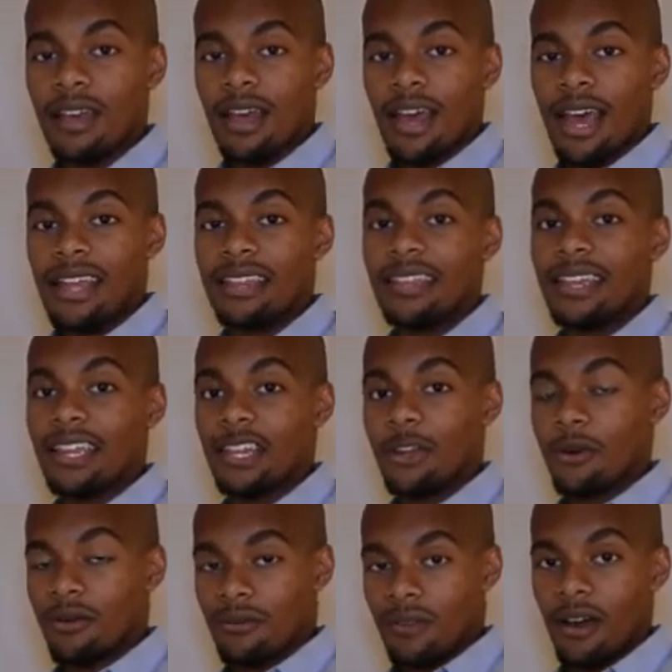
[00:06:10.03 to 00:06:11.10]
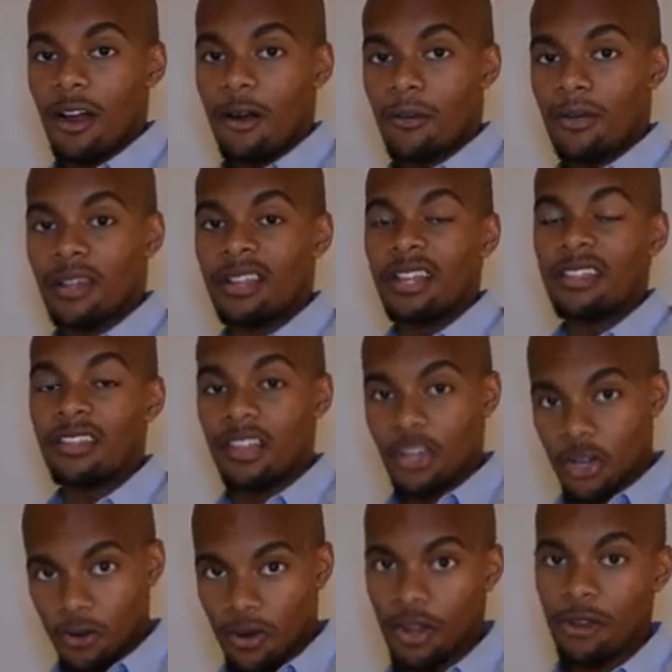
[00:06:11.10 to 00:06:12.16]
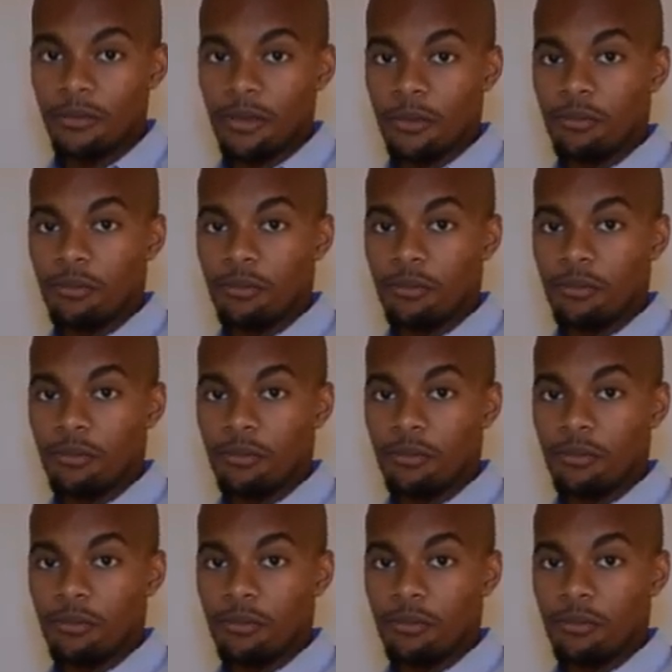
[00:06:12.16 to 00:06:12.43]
and then your environment, and then your enemy.